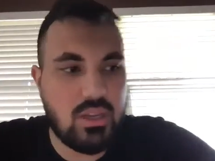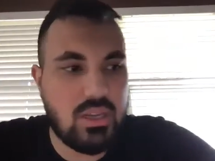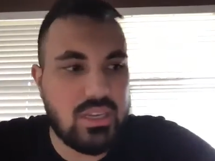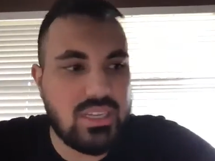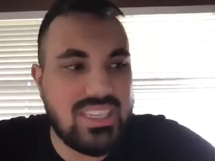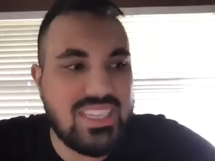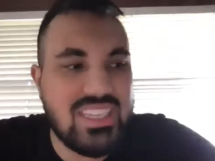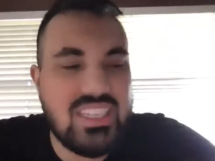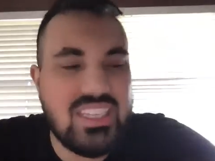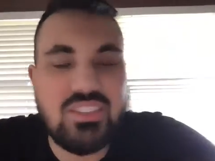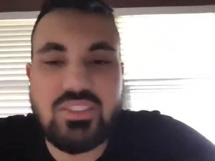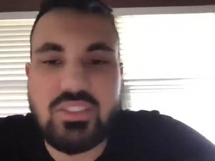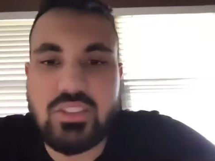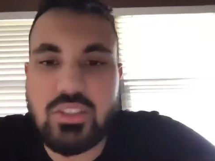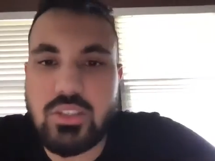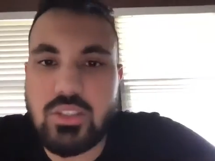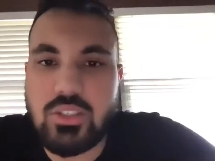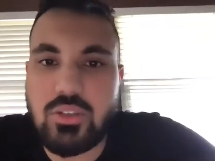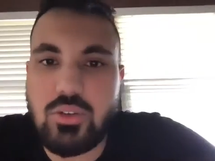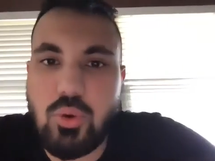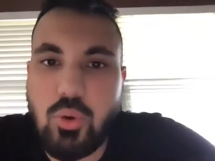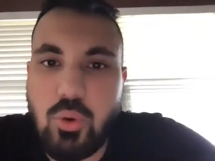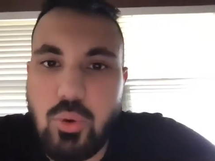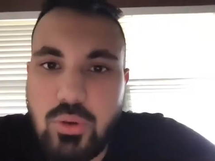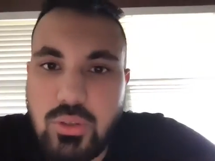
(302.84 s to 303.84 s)
easier
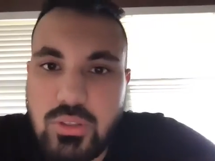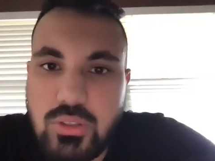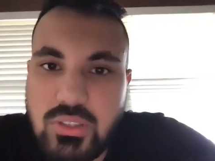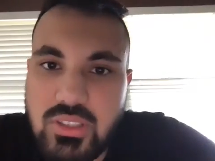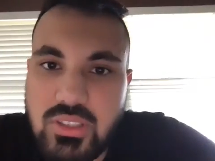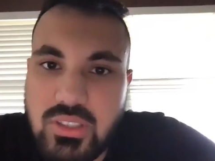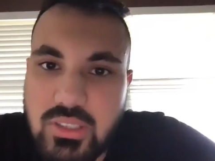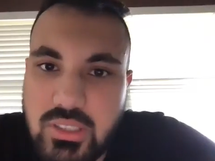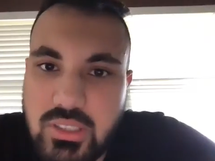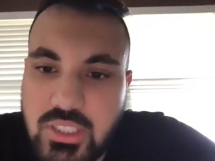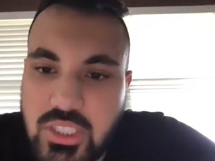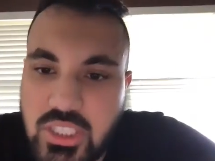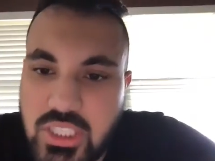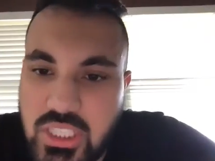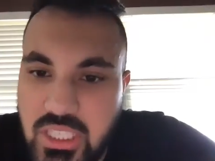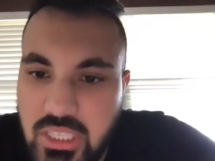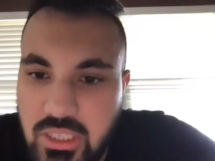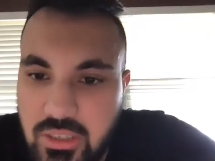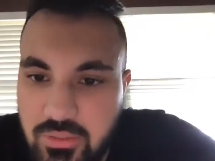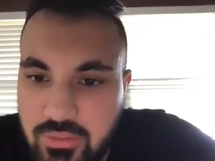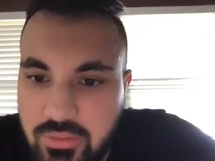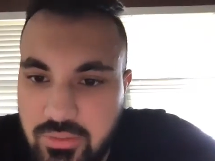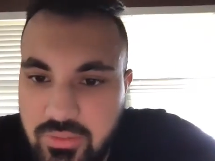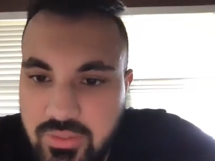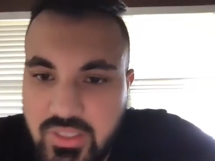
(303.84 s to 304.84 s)
goal to
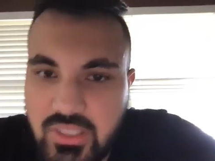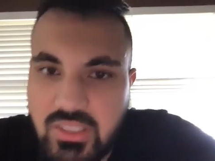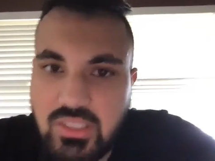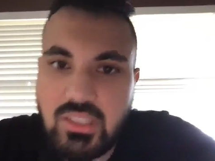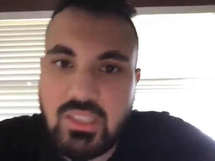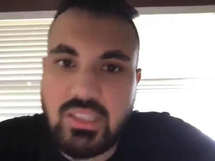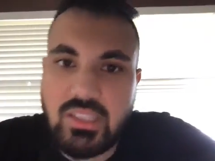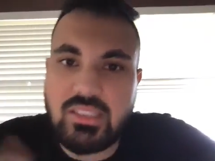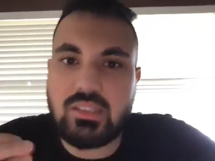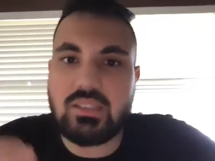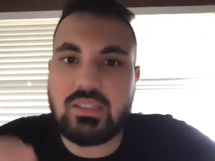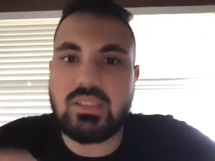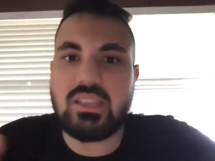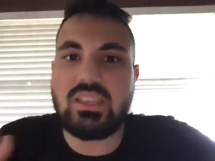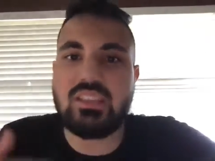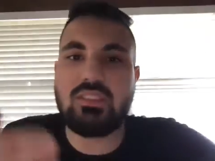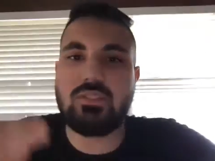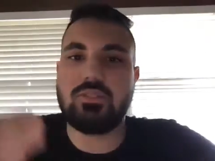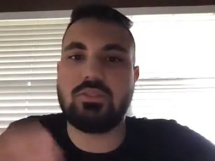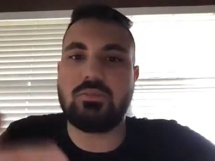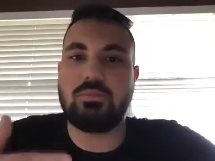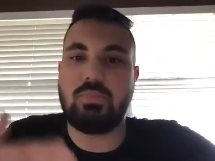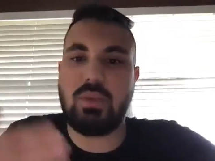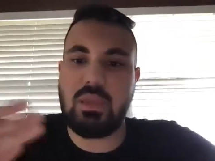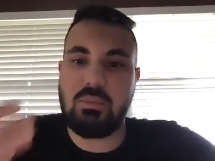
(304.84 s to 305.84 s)
achieve, to like to get
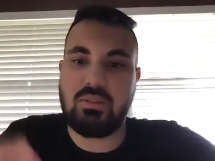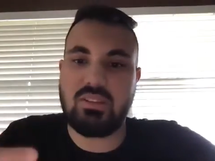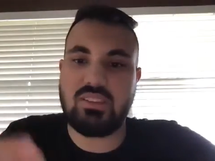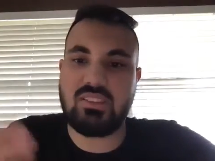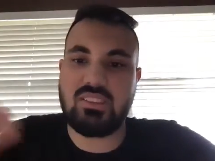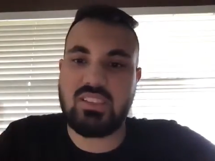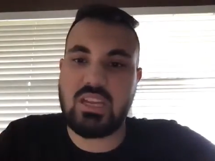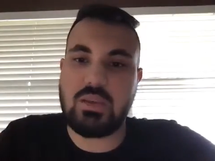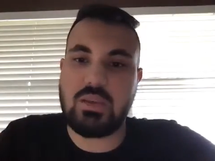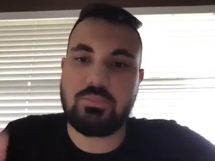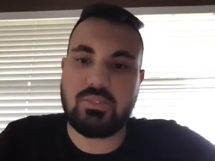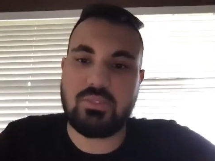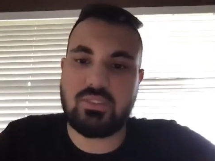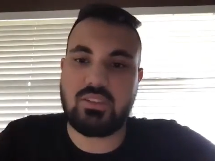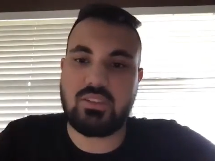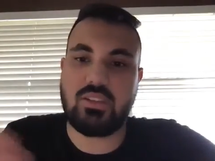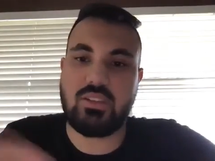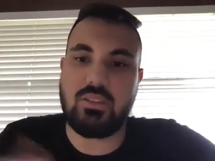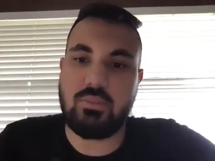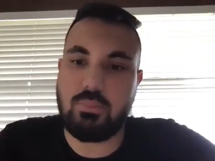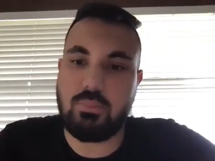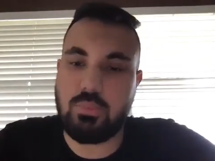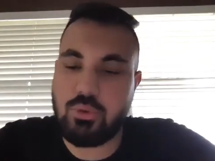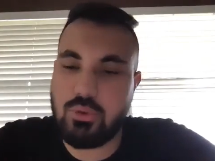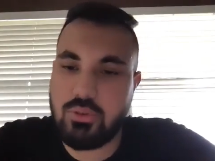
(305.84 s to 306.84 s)
those baby steps
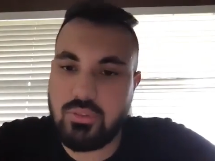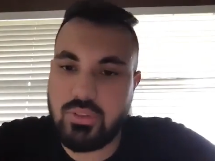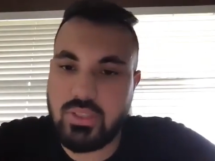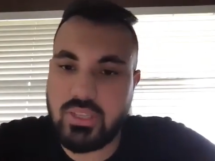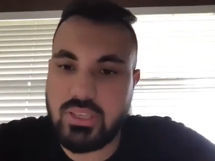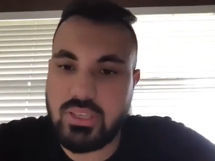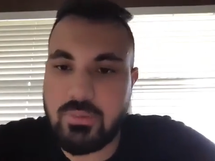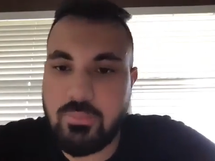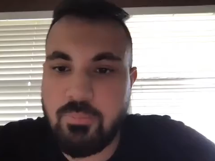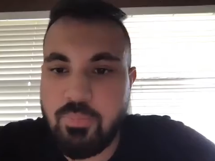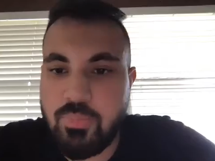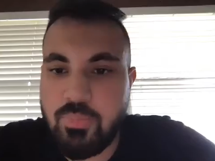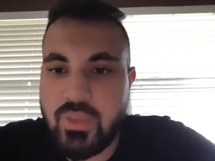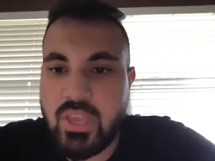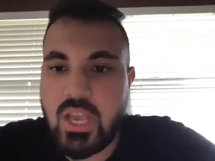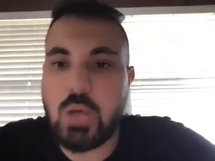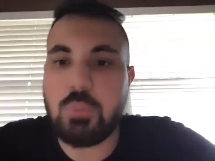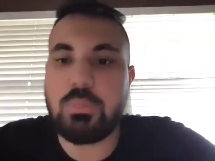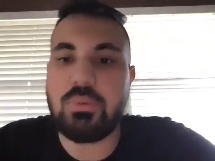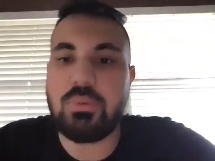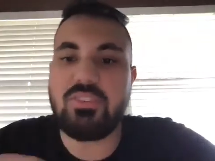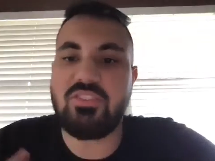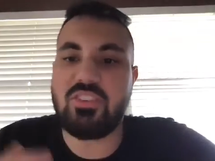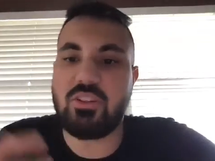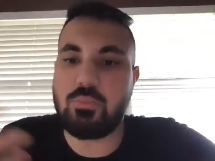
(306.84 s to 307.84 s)
to improve, like
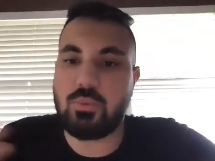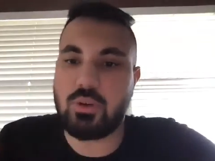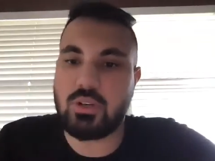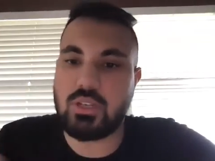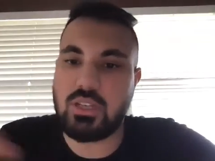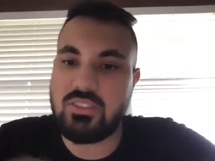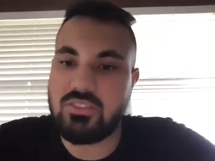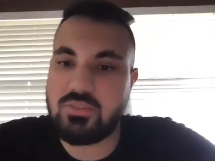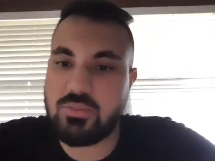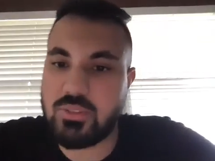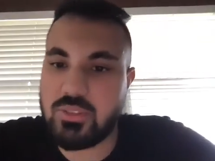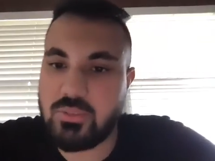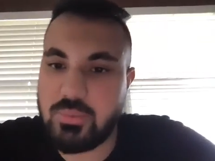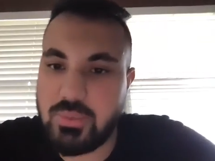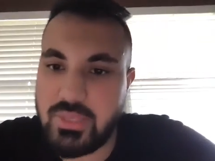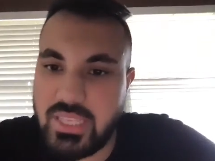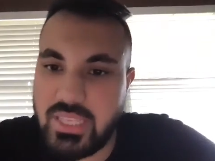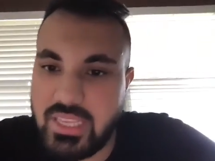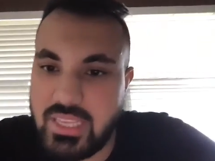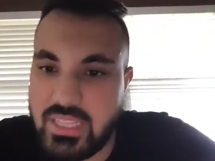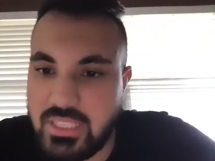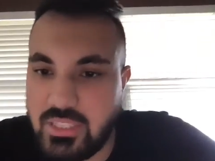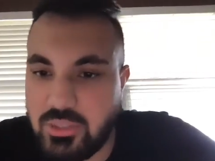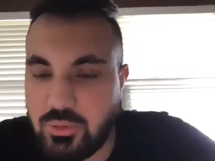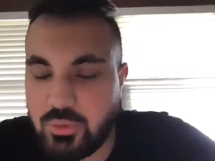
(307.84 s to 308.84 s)
help you feel more comfortable
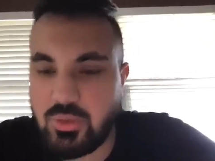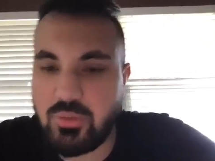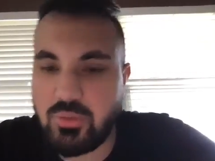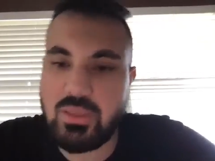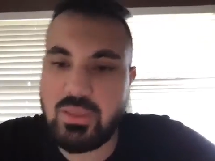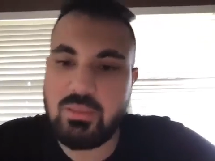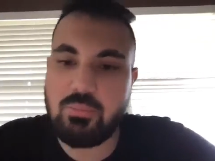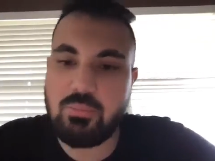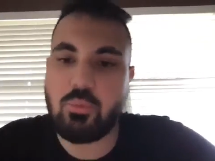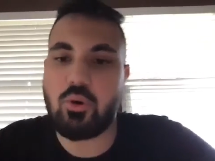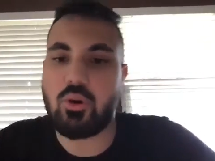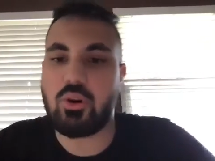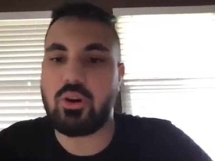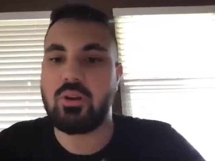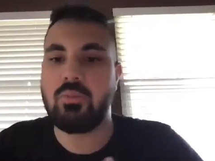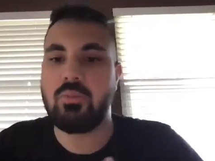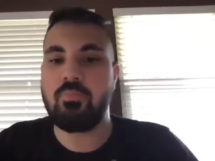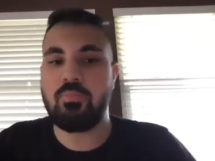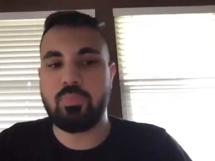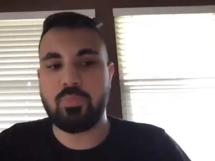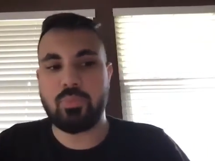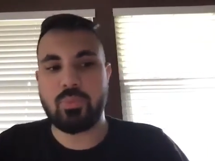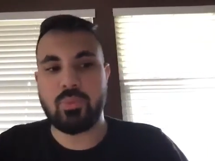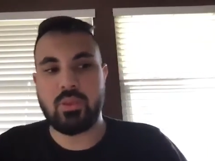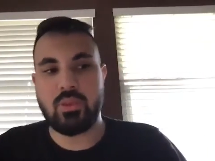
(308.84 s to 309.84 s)
speaking English? Would it be
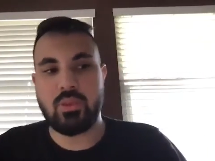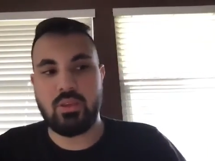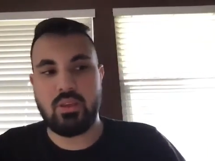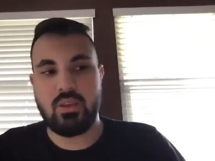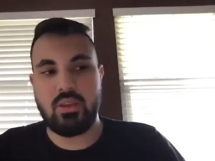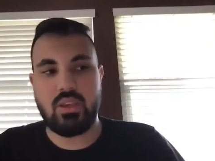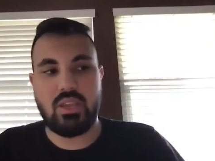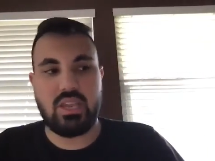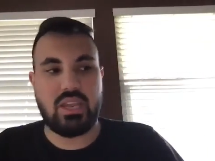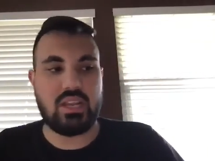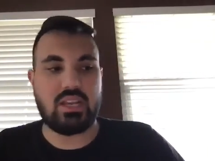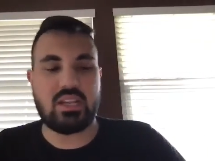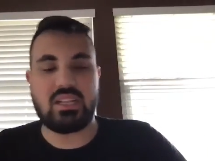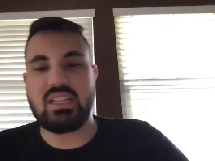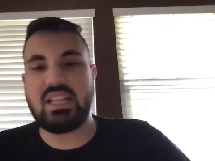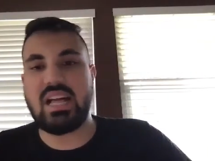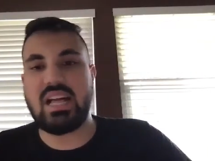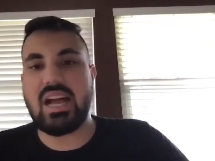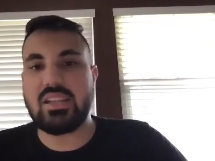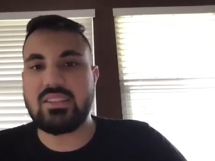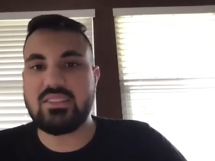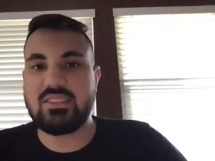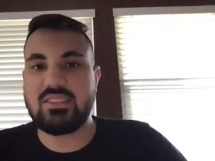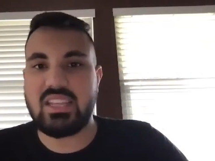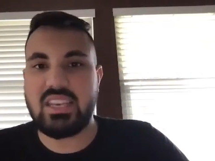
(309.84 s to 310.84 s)
more in a
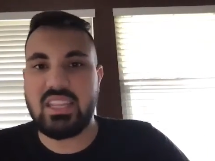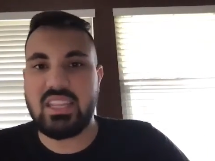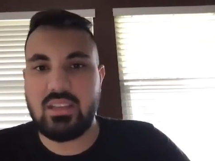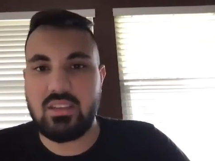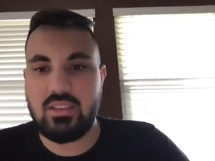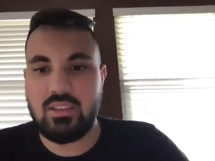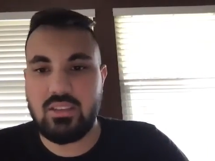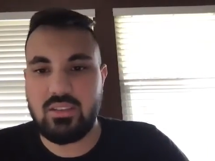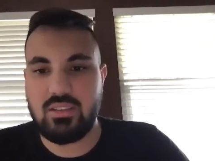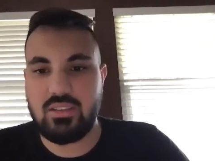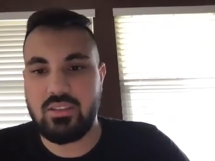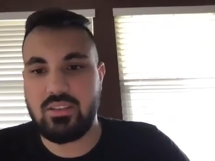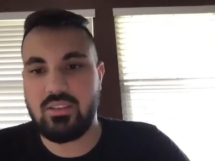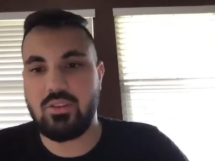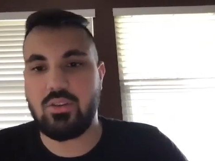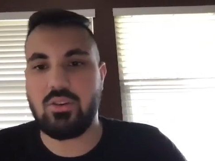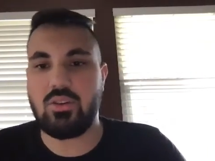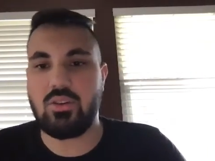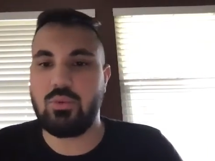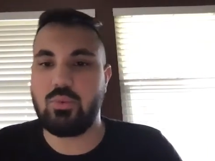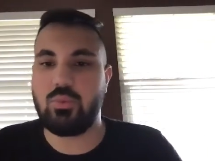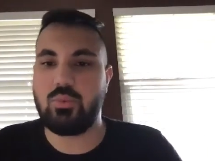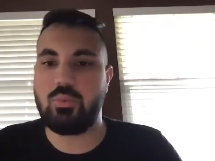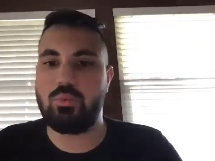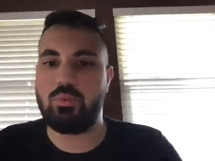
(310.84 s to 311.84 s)
class setting
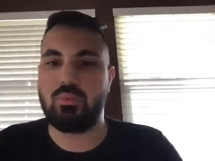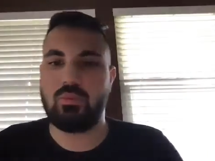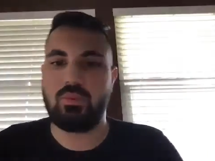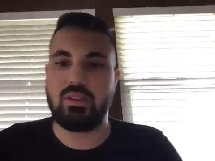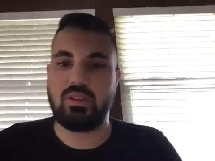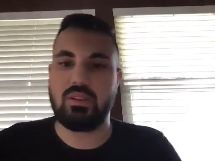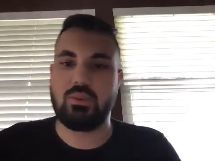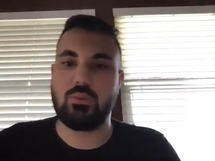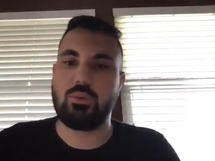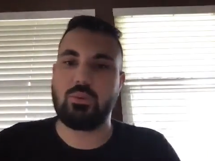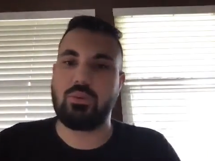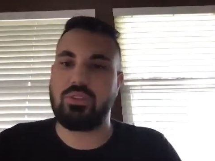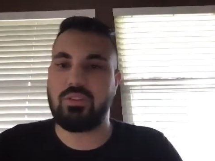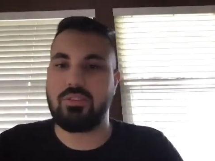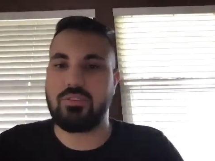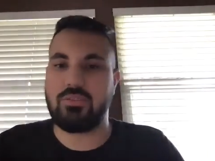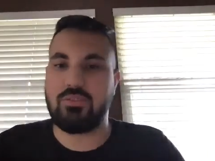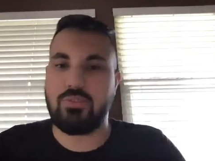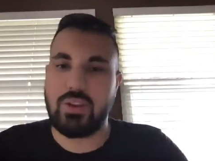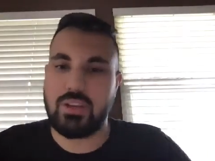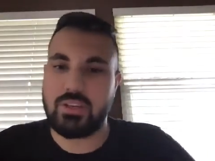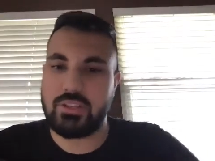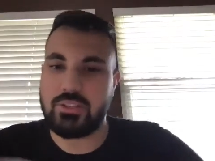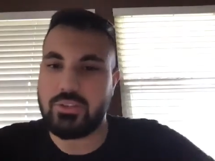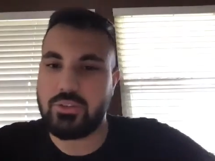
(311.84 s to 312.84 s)
or with your
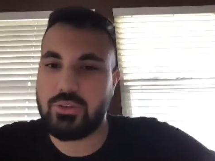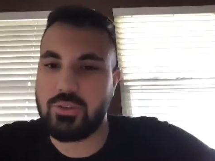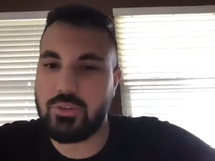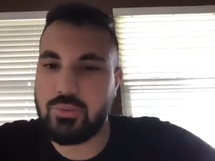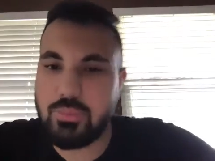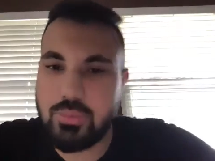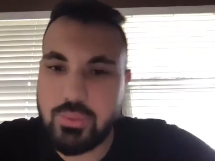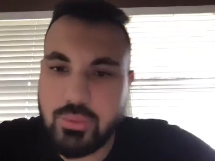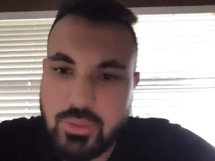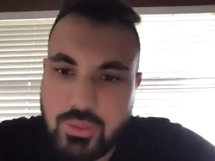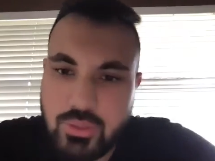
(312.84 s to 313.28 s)
friend group?